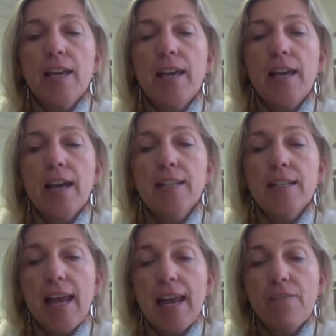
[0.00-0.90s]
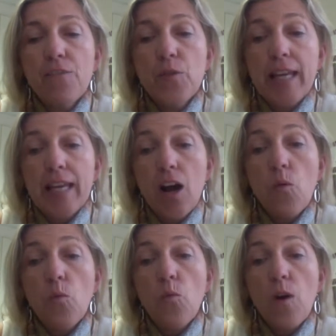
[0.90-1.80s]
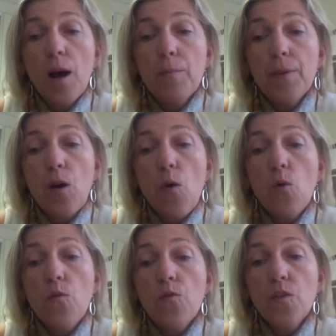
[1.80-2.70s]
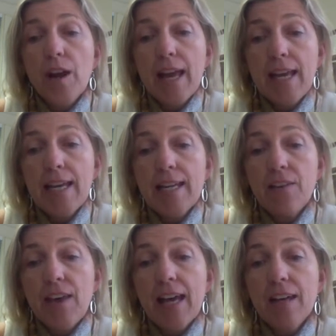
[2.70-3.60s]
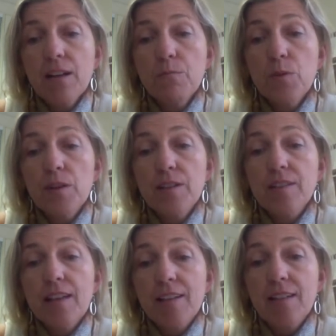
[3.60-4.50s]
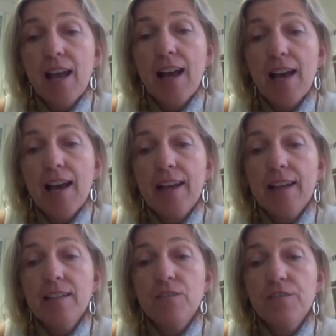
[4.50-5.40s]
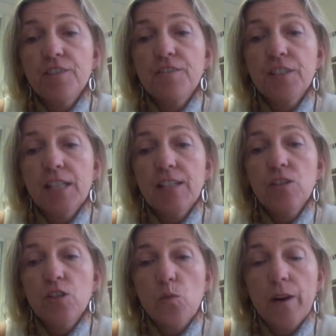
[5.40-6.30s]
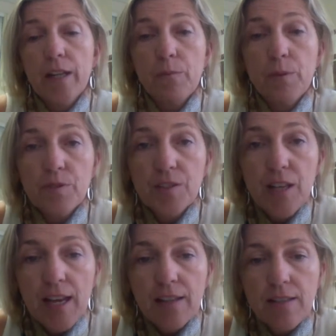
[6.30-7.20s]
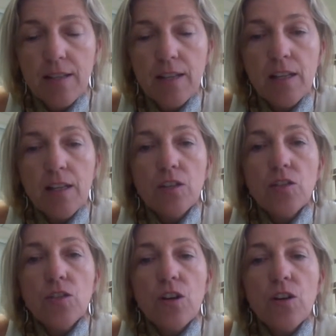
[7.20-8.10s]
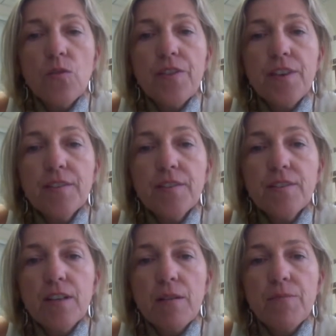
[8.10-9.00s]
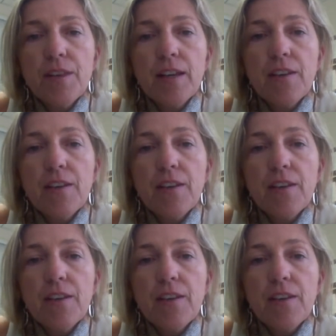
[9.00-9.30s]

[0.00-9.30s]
And if we get up over 80, that number is as high as 15 to 20%. So this is something